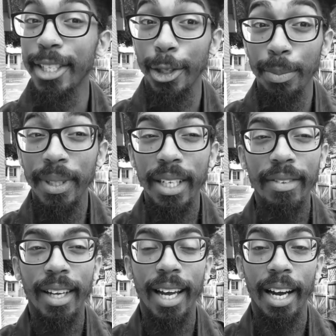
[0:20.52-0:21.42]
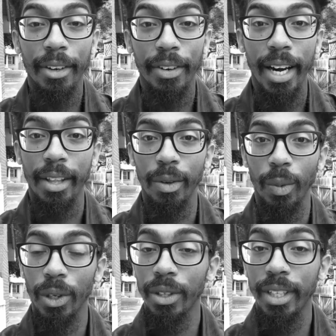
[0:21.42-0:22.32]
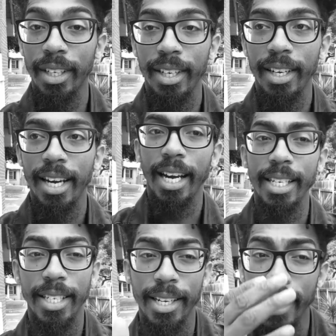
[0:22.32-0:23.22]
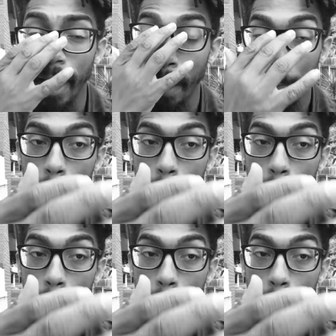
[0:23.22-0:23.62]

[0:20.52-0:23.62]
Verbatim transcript: "Do you believe that God created the world?" And he said, "Yeah."